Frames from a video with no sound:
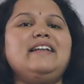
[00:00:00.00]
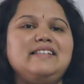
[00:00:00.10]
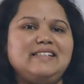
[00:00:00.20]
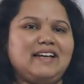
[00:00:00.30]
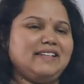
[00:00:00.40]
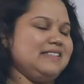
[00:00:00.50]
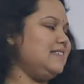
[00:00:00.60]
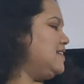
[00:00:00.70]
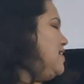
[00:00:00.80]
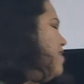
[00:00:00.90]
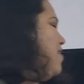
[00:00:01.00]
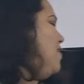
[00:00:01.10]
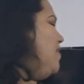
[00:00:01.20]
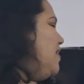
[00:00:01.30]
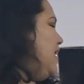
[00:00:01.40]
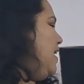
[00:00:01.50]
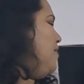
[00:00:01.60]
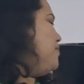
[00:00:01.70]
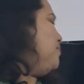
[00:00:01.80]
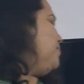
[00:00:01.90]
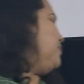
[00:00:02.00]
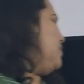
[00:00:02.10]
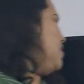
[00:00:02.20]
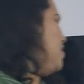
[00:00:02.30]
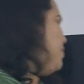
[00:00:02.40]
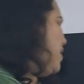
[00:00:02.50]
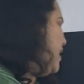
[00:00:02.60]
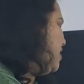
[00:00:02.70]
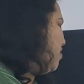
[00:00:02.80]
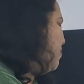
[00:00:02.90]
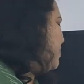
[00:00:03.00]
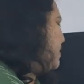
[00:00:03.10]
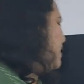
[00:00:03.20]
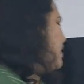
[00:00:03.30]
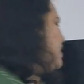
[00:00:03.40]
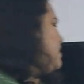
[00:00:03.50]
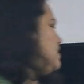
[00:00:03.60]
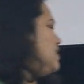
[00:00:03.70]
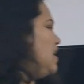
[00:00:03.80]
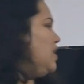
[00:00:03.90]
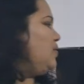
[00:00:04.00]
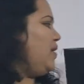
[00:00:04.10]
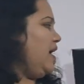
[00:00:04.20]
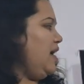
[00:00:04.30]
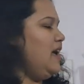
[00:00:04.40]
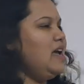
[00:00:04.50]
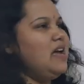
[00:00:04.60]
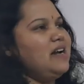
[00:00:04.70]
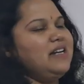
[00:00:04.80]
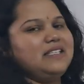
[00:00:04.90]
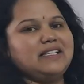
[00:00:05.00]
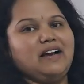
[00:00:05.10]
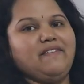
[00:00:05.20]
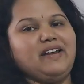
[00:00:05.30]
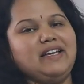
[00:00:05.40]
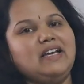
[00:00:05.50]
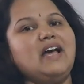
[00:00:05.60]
designs. Okay. My topic is today discovering